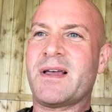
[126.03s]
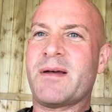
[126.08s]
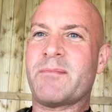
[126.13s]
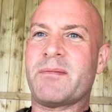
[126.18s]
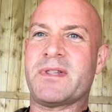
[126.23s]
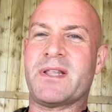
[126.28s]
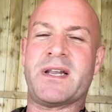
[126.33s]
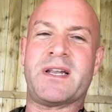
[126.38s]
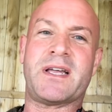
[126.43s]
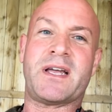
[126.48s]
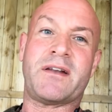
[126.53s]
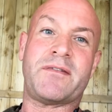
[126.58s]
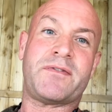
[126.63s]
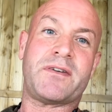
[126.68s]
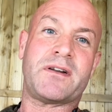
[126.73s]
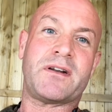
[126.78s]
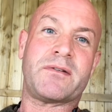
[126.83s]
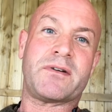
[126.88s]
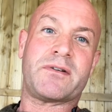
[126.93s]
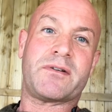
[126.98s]
But then again, if
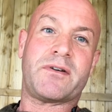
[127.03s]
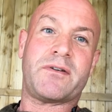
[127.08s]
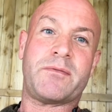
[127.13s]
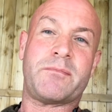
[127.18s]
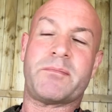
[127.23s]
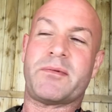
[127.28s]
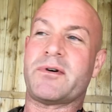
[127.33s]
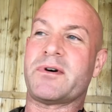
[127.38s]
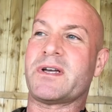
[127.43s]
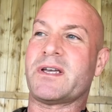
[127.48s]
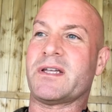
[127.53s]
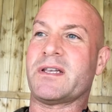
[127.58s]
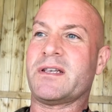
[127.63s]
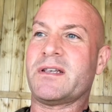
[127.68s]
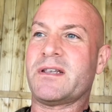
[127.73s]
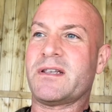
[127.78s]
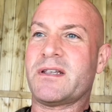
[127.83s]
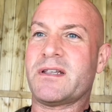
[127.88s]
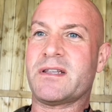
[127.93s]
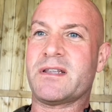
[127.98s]
you're on a group booking,
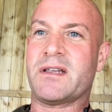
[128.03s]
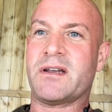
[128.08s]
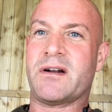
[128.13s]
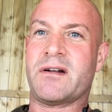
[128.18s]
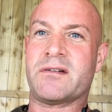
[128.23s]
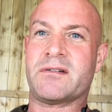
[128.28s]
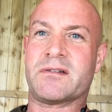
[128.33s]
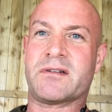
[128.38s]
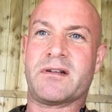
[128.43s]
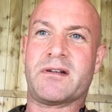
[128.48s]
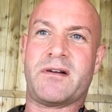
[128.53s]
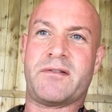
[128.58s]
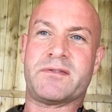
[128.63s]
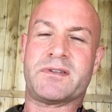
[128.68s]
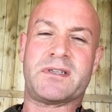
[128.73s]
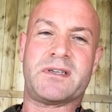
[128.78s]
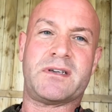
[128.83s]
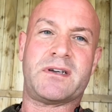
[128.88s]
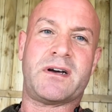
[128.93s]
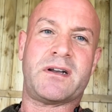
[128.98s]
you're all
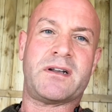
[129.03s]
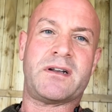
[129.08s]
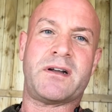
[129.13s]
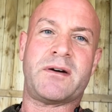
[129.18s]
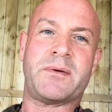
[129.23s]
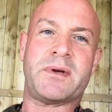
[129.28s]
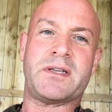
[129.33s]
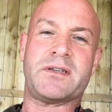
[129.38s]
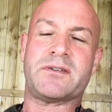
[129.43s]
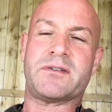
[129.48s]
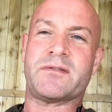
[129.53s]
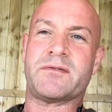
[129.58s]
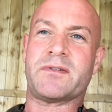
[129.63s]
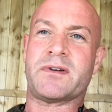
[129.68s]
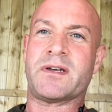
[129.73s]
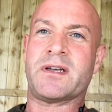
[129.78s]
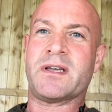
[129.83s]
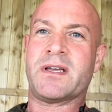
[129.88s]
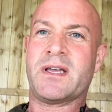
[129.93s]
obviously got to know each other,